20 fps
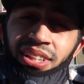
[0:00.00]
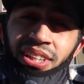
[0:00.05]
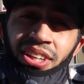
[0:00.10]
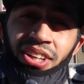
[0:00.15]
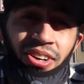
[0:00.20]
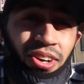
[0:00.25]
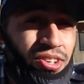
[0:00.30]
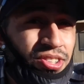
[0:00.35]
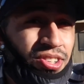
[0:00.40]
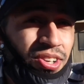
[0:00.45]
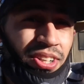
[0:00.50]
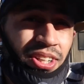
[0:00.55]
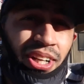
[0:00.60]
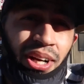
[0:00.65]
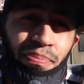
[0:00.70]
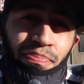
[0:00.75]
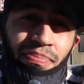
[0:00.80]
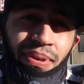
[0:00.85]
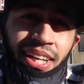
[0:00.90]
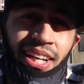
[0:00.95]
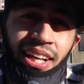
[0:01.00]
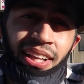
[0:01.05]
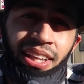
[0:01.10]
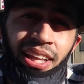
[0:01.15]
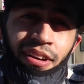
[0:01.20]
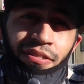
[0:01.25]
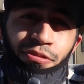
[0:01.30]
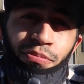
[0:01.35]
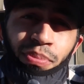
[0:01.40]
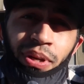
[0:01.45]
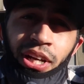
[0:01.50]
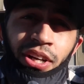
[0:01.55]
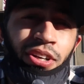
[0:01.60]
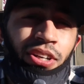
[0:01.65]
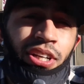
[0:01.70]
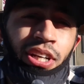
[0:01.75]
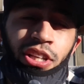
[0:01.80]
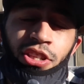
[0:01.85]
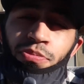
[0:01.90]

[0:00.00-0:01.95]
The car started up and I left, but I couldn't get